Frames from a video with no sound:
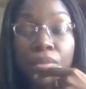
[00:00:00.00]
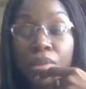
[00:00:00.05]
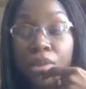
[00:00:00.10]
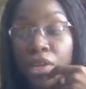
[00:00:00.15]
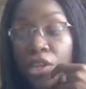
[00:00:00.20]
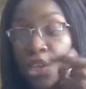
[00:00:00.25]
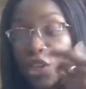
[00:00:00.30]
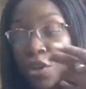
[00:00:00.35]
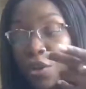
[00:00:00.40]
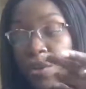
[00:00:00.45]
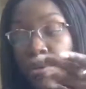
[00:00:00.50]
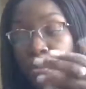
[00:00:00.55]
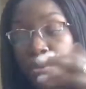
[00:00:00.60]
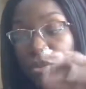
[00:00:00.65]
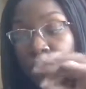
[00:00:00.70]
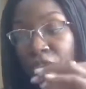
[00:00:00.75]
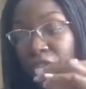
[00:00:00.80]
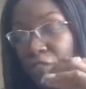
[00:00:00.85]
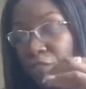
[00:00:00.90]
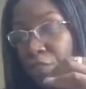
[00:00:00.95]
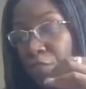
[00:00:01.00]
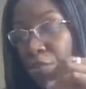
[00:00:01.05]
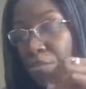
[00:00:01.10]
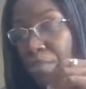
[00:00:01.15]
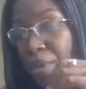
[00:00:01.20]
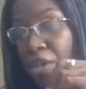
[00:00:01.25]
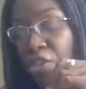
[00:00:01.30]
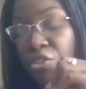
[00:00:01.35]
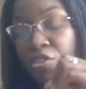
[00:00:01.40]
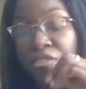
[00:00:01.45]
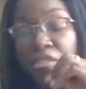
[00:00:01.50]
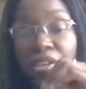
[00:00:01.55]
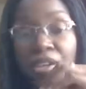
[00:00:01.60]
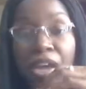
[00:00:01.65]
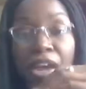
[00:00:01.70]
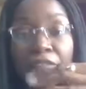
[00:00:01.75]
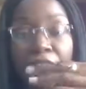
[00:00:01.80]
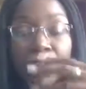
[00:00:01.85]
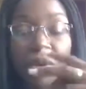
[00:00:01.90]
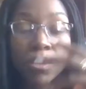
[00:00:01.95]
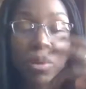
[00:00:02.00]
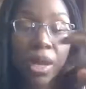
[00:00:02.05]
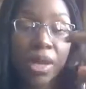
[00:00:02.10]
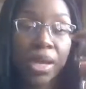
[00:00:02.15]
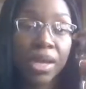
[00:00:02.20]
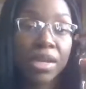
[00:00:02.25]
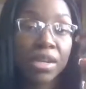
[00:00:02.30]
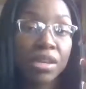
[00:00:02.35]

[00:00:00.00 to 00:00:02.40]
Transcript: just a few pages in it. I felt like I